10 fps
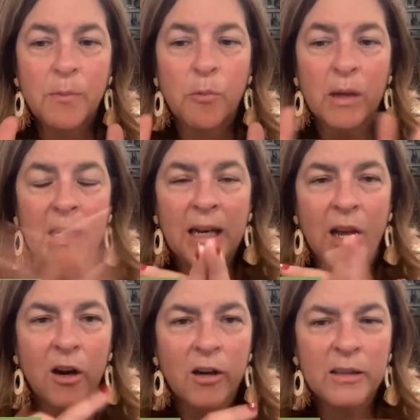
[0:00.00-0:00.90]
really
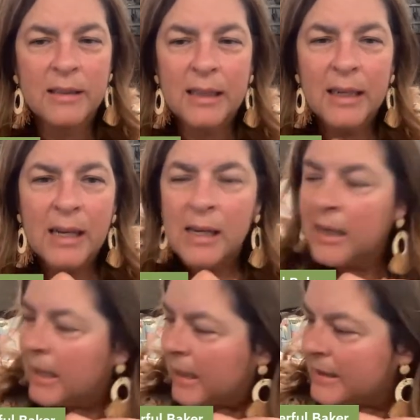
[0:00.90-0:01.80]
large.
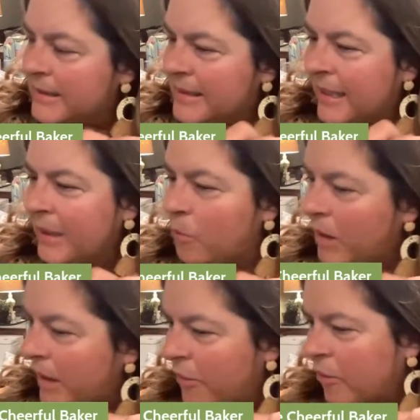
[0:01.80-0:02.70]
Let's see,
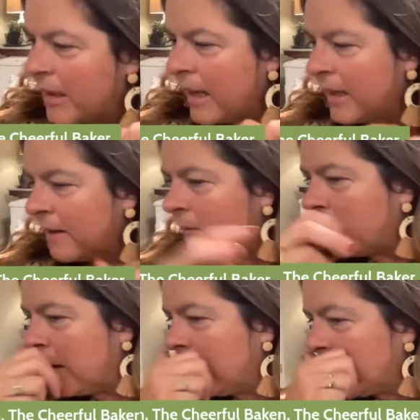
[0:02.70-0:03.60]
what other kind of
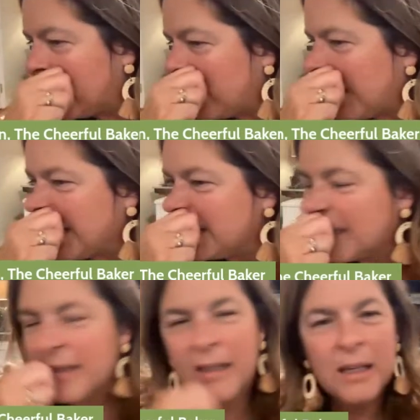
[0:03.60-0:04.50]

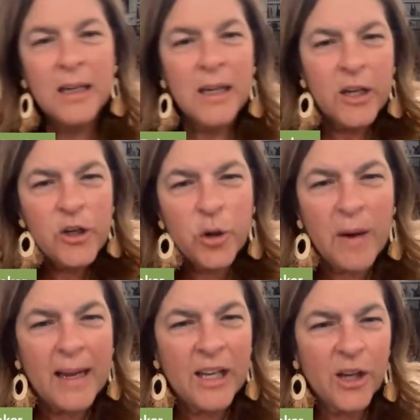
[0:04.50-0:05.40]
things do
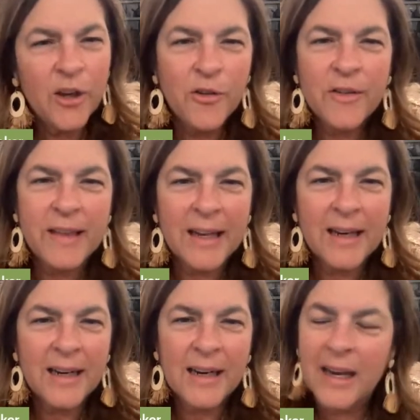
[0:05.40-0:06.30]
I use that